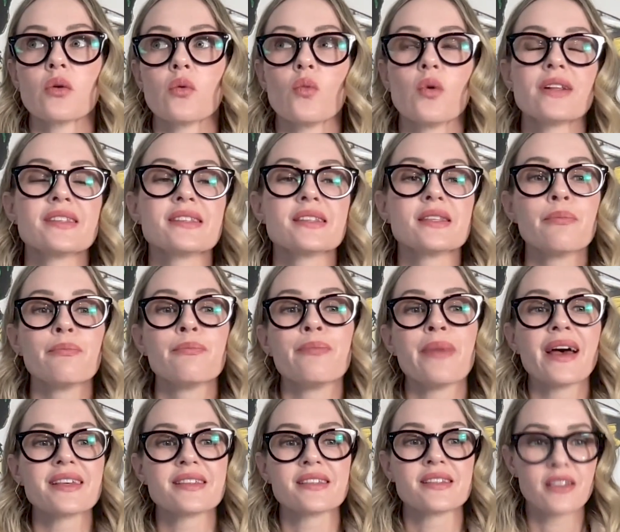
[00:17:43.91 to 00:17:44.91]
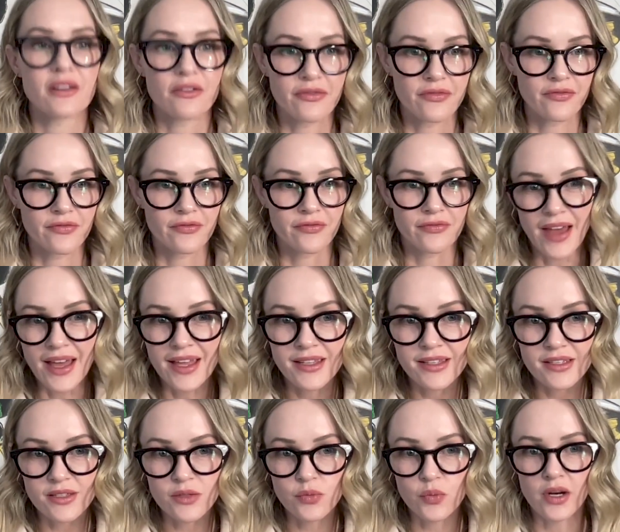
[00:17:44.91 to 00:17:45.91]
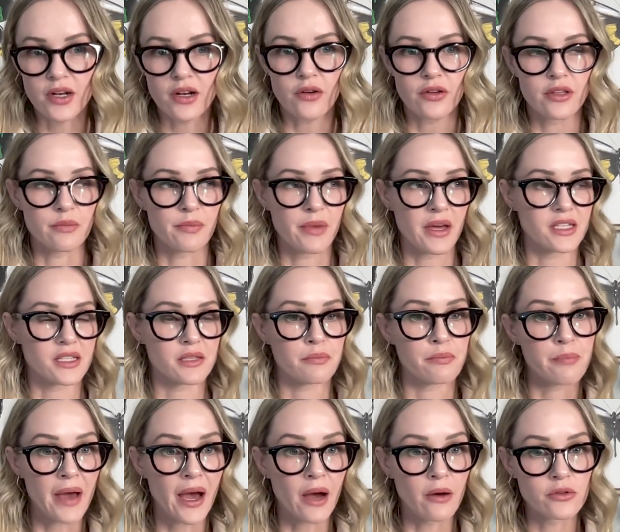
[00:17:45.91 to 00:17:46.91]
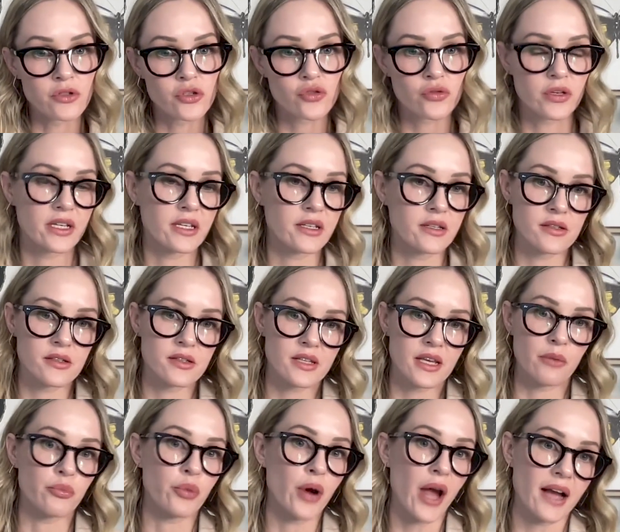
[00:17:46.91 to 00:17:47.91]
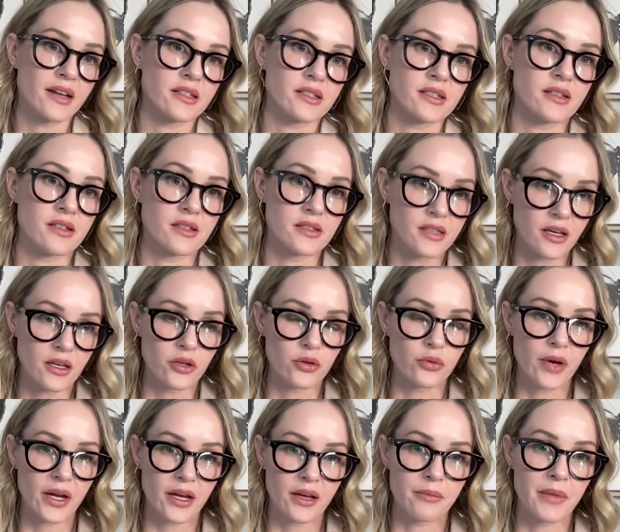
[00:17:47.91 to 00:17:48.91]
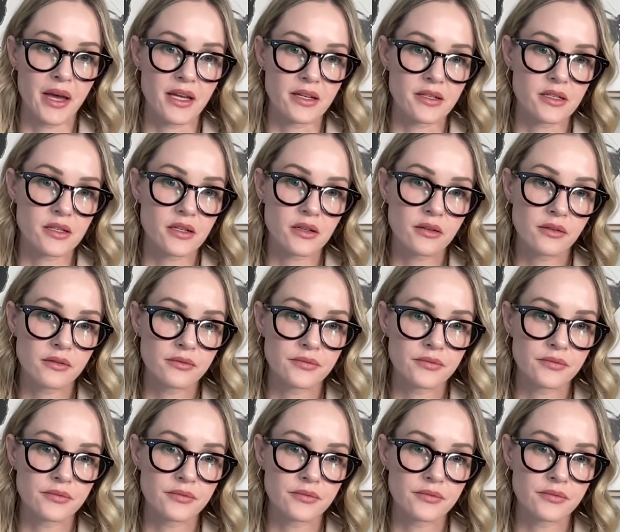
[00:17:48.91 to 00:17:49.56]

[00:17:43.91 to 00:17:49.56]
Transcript: What's the best defense? What are the best boundaries and practices that you recommend?